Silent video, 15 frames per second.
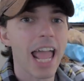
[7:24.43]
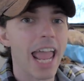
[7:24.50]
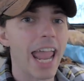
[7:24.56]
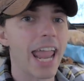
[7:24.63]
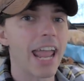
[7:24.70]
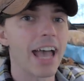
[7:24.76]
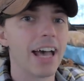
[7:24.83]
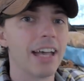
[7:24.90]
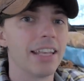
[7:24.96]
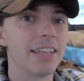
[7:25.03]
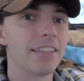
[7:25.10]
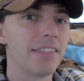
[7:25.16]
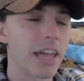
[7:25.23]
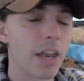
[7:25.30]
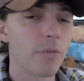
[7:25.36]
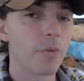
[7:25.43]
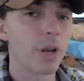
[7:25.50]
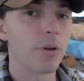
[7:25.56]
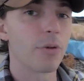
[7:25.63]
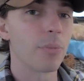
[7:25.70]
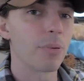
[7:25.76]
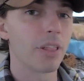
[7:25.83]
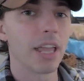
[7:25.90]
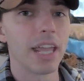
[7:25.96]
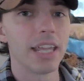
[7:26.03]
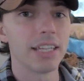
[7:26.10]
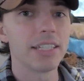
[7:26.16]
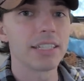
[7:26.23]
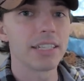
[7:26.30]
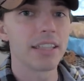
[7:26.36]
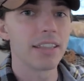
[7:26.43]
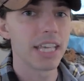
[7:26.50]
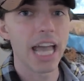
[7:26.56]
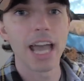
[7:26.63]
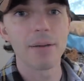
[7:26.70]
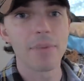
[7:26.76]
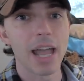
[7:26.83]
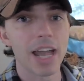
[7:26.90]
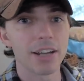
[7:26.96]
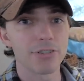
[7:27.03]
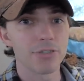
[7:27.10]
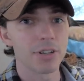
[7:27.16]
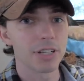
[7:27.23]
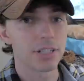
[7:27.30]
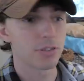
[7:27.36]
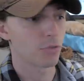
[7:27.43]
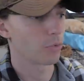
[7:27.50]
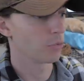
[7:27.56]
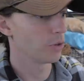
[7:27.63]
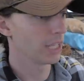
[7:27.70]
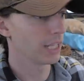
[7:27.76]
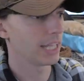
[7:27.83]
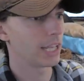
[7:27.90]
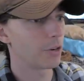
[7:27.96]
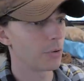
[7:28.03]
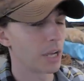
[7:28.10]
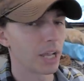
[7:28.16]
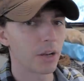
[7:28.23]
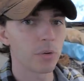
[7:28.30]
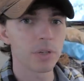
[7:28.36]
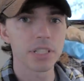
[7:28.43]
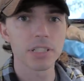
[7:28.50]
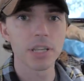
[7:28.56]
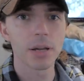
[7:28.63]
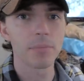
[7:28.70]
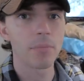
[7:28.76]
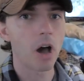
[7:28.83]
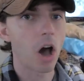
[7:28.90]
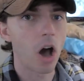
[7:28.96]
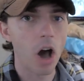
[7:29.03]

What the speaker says: And then we replaced that mattress really quick with some